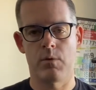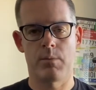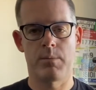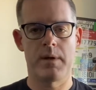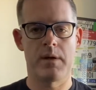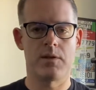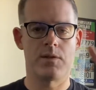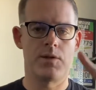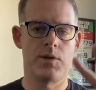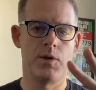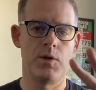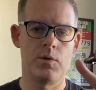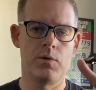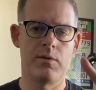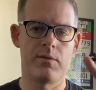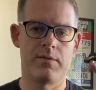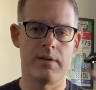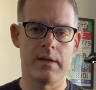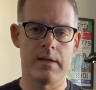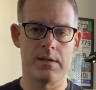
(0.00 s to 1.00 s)
be two
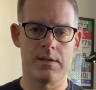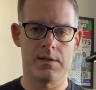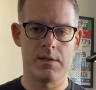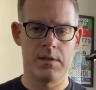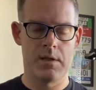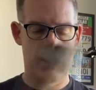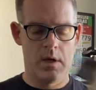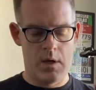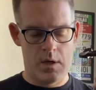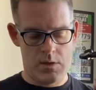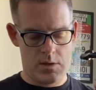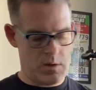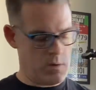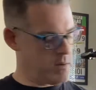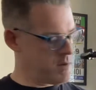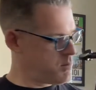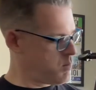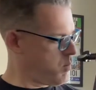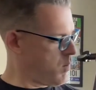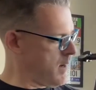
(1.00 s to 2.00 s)
of each. So
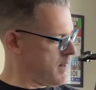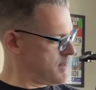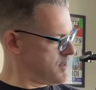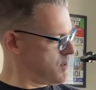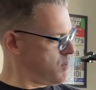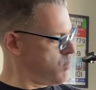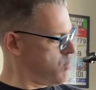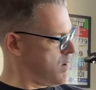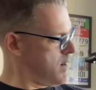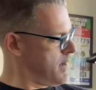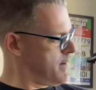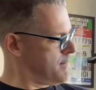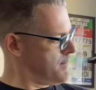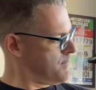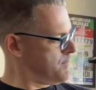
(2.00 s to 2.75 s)
it's 1 to 1.